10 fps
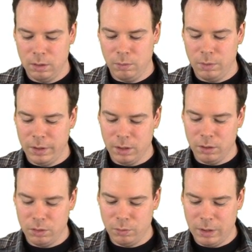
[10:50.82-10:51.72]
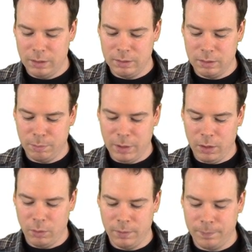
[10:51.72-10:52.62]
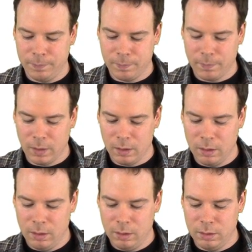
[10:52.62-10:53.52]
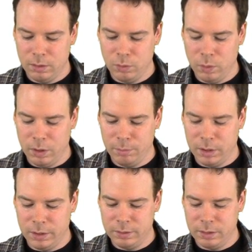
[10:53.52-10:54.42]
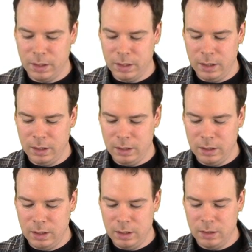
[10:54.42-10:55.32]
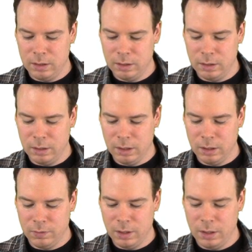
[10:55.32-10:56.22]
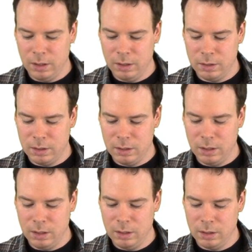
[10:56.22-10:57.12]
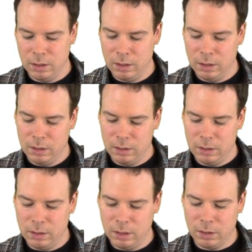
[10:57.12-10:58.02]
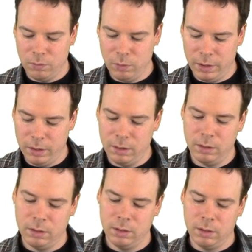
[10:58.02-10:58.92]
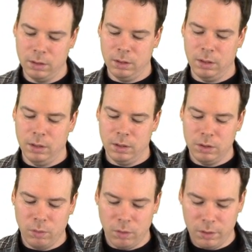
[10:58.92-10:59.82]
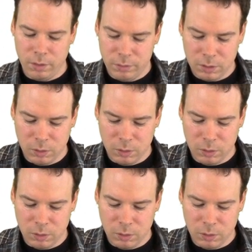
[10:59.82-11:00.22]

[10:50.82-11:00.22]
well, I could also write this as a power. This is 1 plus a e to the negative kt to the negative 1. So although it's a